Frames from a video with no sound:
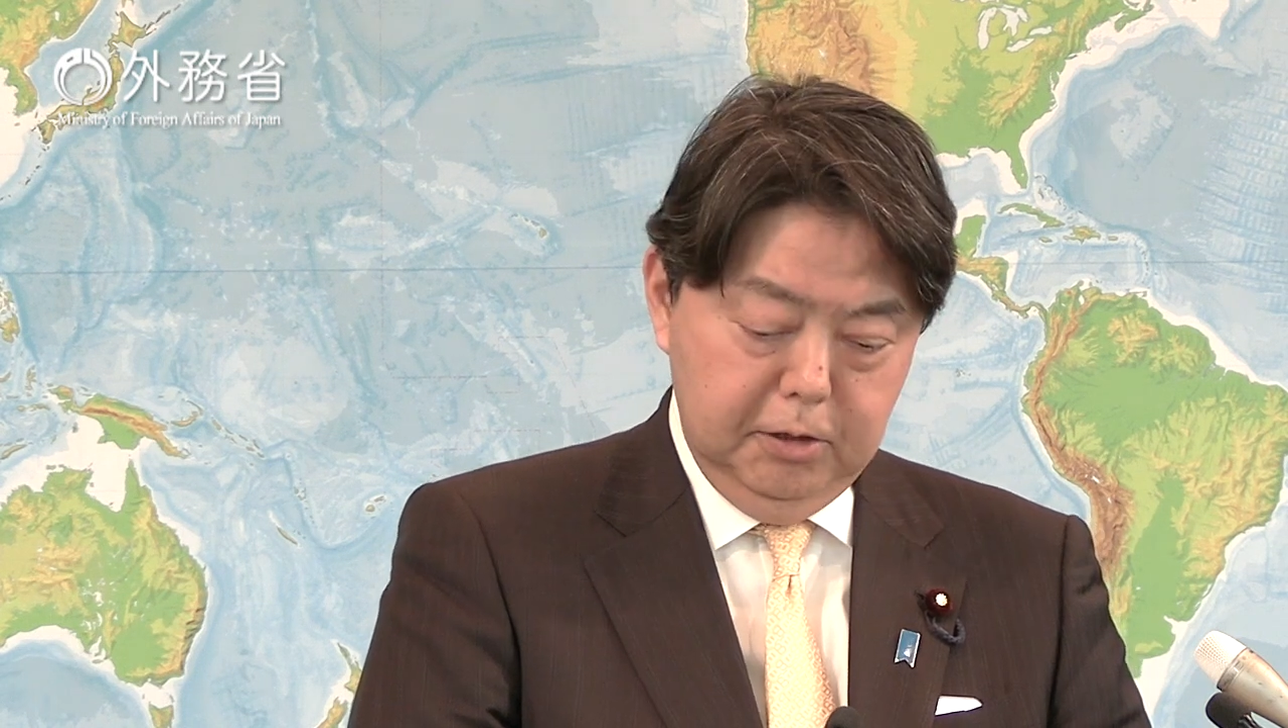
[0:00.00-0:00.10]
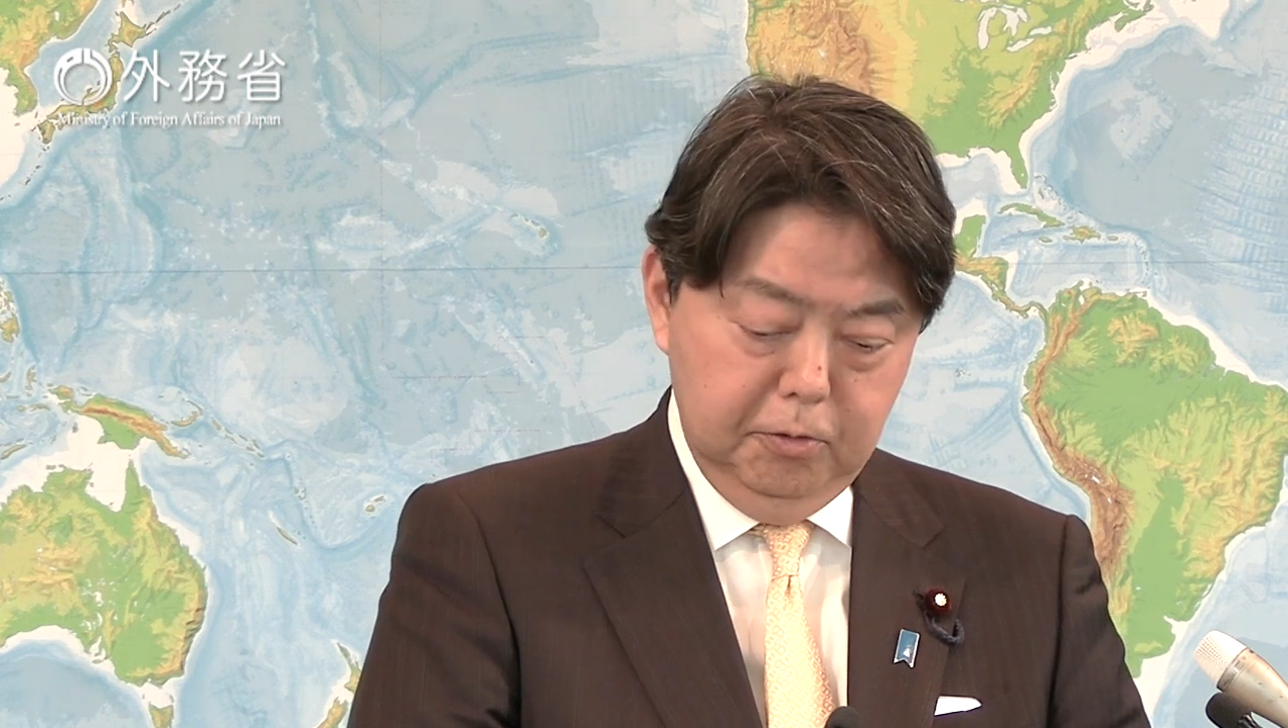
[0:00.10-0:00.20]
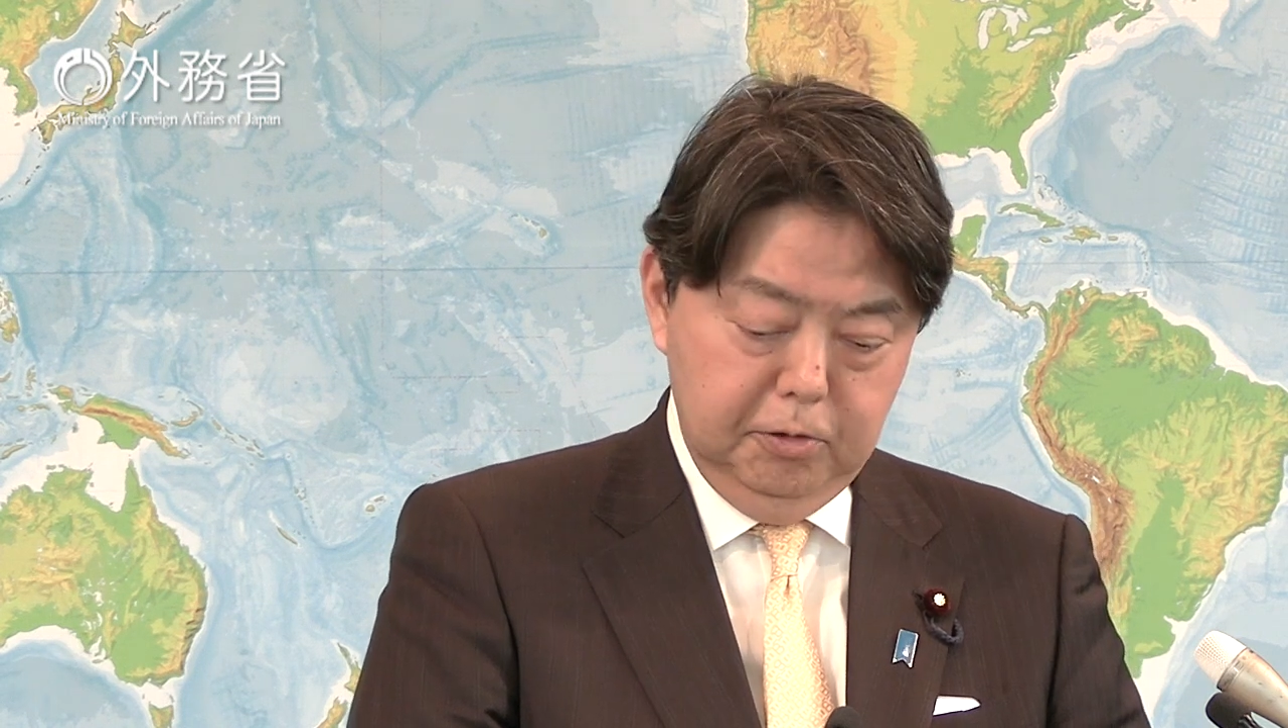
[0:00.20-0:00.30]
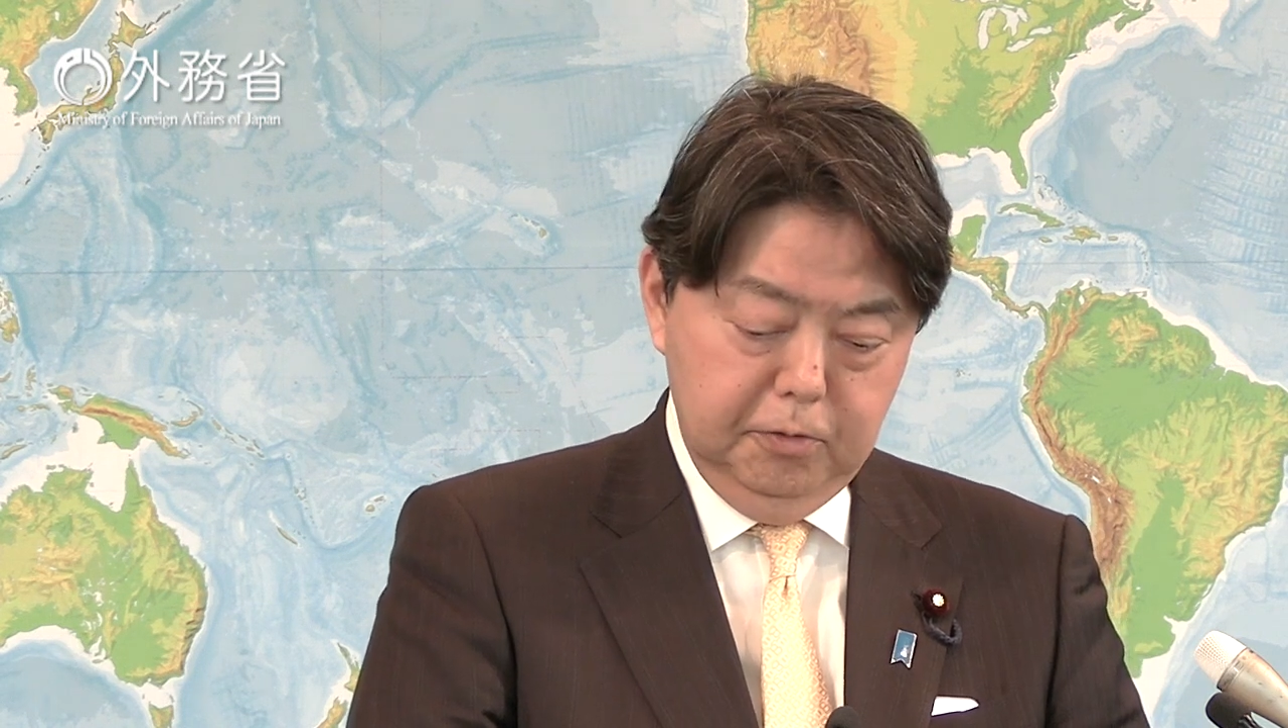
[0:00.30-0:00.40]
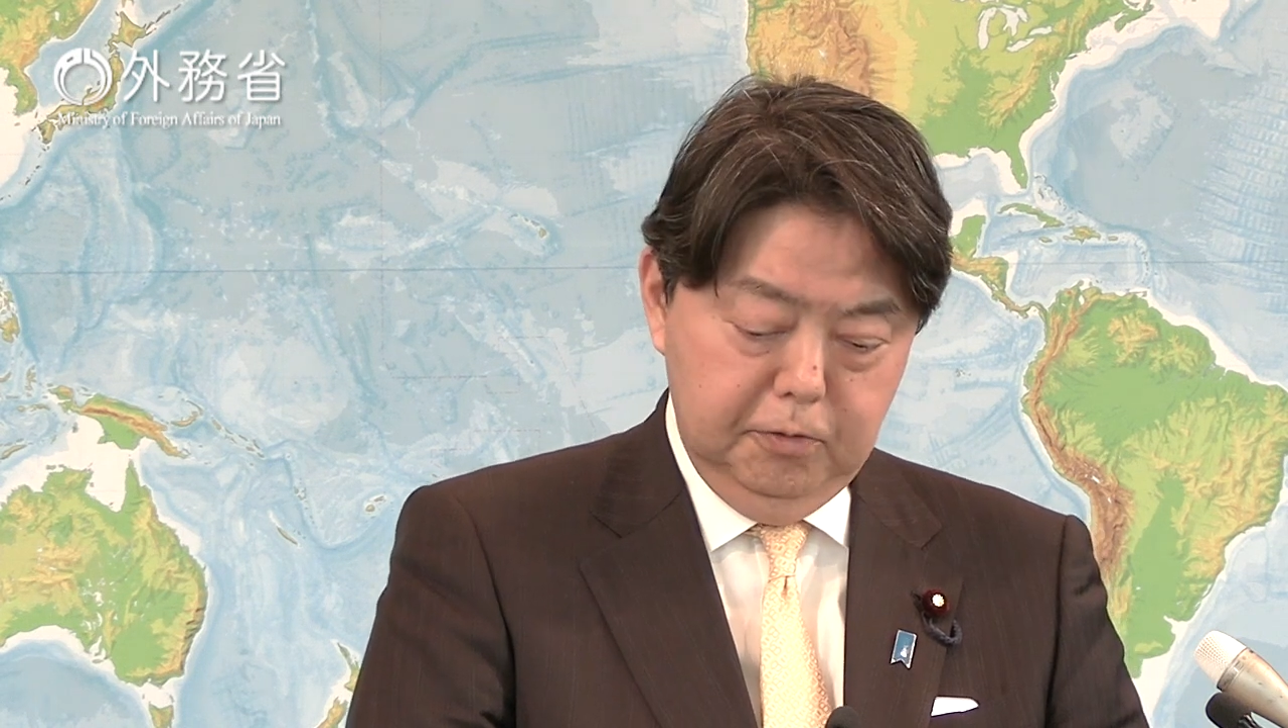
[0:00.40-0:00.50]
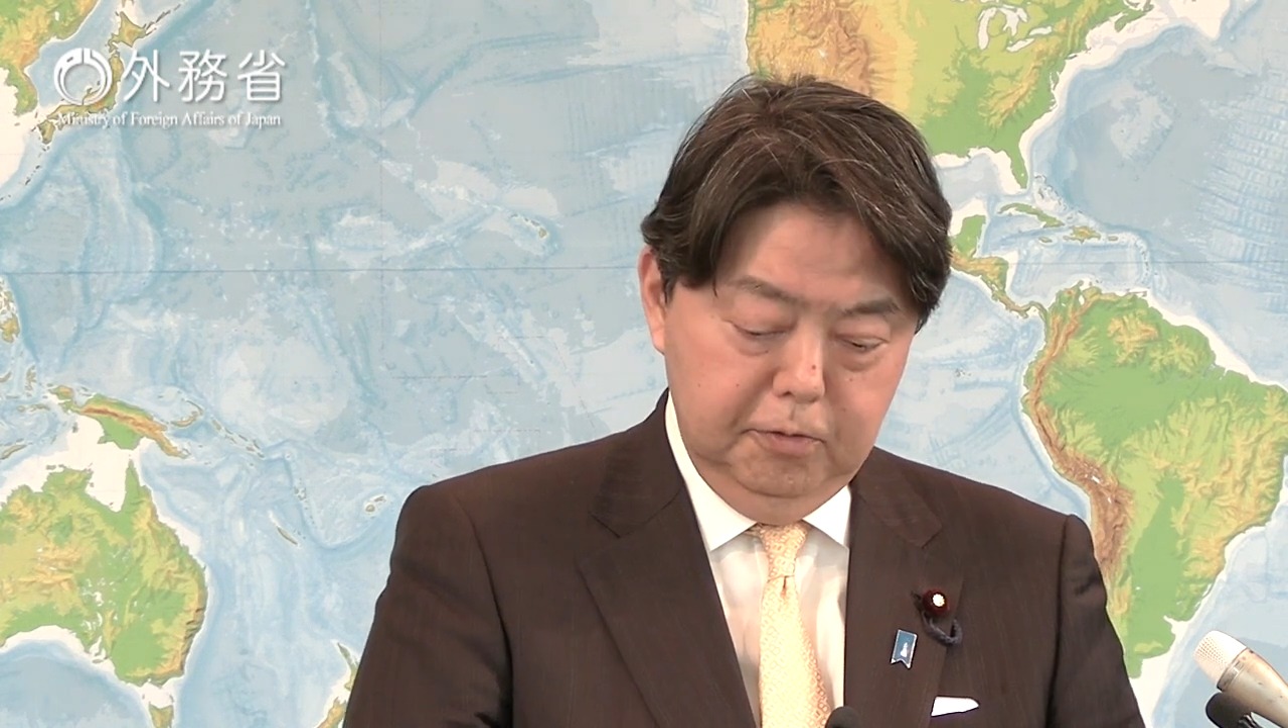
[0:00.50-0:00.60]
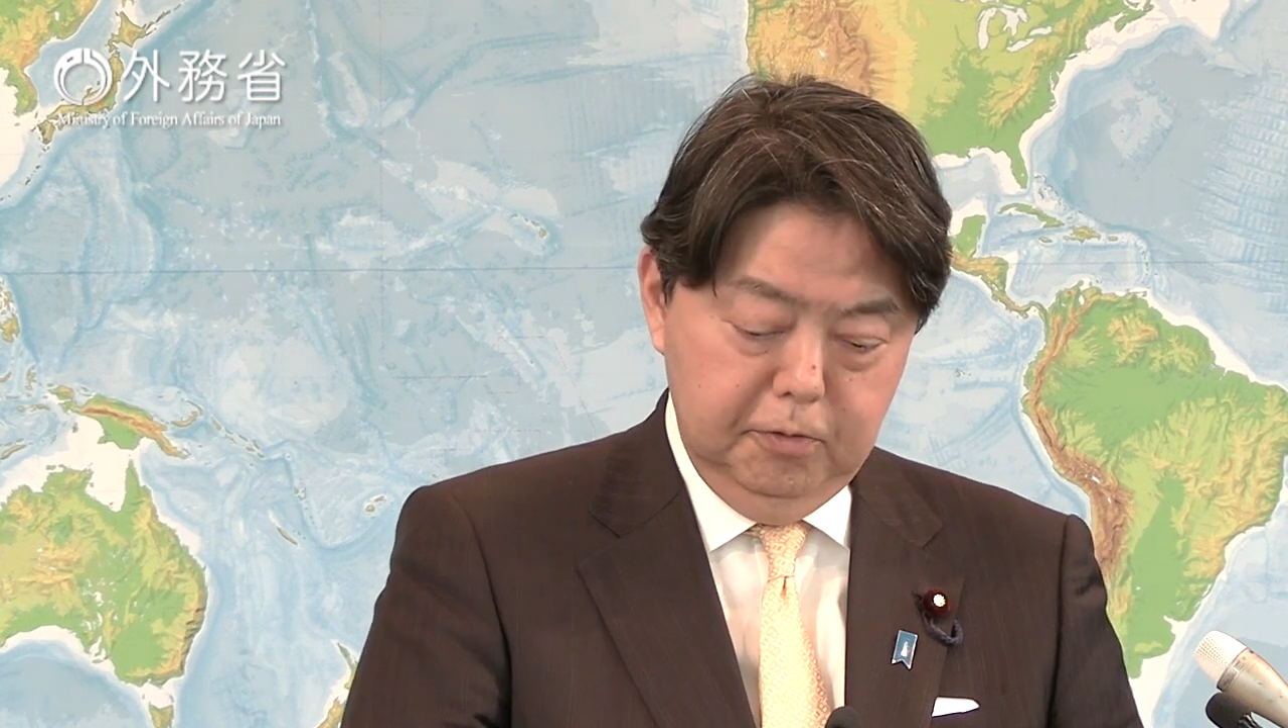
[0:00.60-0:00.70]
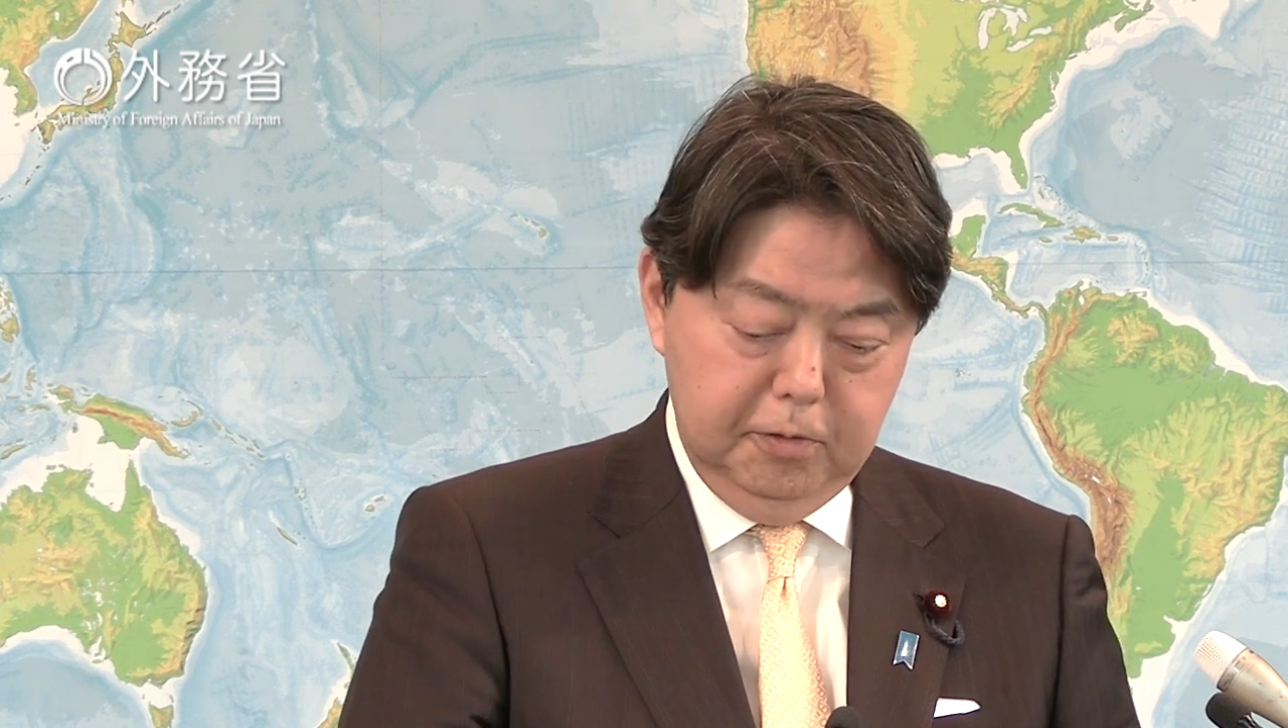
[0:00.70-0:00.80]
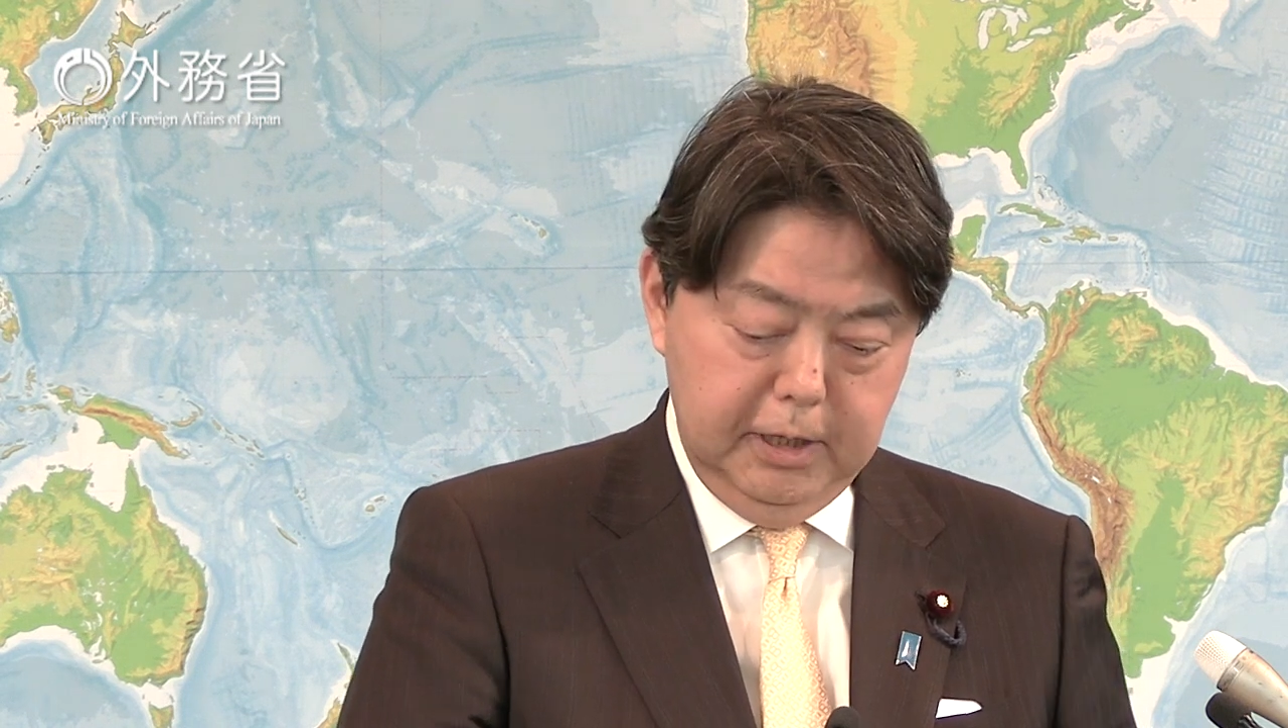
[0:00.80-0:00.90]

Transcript: two parties,